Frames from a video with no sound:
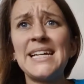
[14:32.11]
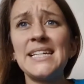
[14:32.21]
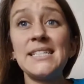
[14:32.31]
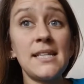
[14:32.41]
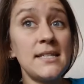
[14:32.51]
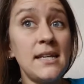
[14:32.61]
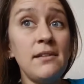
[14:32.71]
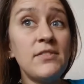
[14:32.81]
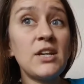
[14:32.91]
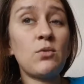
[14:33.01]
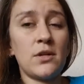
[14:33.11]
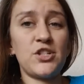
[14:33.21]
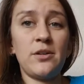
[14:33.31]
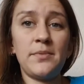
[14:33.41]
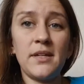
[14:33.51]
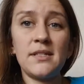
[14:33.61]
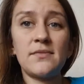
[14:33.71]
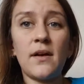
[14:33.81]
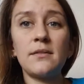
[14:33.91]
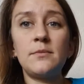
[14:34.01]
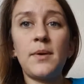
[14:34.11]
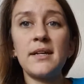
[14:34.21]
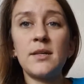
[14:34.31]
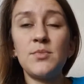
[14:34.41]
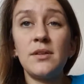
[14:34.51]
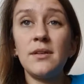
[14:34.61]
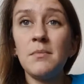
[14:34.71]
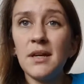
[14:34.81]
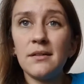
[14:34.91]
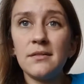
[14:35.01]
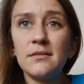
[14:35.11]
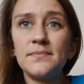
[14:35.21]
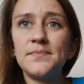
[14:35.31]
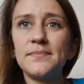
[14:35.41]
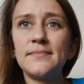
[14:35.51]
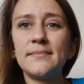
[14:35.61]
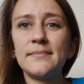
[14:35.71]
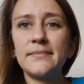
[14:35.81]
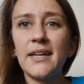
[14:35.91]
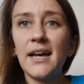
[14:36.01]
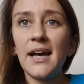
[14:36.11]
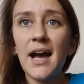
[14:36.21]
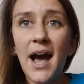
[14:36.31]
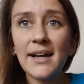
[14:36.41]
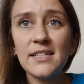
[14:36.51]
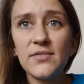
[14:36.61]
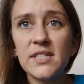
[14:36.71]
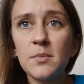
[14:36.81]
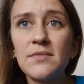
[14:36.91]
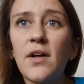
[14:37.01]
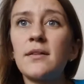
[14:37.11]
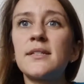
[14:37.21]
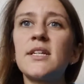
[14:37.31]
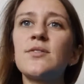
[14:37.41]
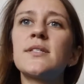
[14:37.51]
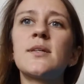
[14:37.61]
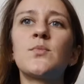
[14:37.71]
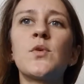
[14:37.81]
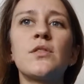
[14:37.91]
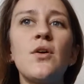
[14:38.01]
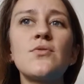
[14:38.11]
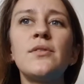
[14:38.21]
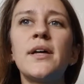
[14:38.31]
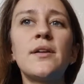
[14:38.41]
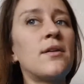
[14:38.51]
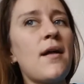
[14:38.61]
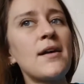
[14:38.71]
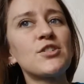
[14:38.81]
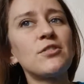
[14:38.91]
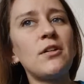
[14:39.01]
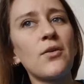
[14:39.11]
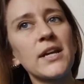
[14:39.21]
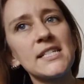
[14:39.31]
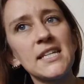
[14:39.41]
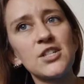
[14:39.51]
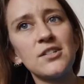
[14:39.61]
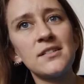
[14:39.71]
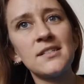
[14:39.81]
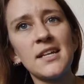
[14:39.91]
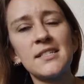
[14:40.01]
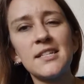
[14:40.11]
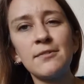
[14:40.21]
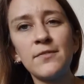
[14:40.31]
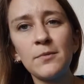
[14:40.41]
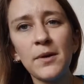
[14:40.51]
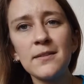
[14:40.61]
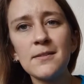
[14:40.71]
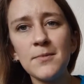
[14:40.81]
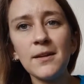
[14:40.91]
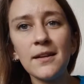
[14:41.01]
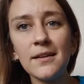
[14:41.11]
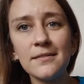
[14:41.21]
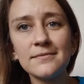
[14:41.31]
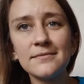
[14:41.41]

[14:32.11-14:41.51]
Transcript: Sunday evening worship that is followed by a community meal. Activism and volunteerism with local and international organizations as seen fit by the community.